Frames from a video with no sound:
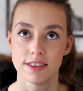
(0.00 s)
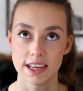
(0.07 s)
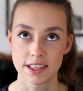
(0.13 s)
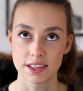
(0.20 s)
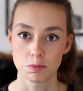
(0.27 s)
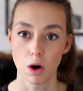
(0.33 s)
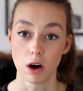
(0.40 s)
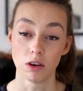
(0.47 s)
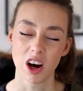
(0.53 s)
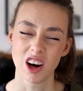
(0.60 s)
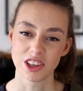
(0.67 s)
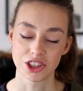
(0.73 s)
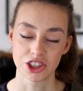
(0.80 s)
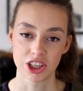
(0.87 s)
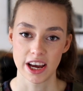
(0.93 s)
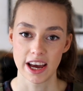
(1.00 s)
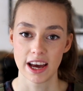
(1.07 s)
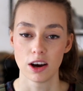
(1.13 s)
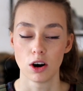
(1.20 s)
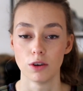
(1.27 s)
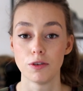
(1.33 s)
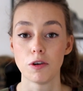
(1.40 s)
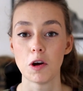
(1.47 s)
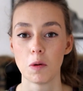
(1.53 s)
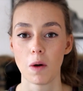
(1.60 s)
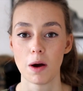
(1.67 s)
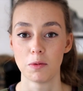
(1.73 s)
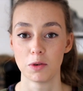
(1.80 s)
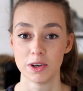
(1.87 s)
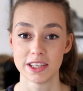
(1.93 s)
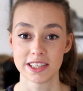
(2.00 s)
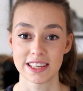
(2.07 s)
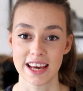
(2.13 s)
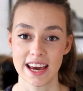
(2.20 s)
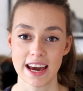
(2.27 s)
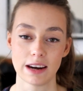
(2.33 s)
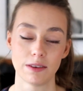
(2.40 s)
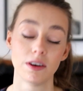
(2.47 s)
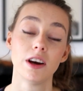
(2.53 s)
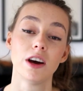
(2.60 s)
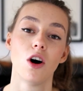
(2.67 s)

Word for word: this, well, last year of who I want to see in.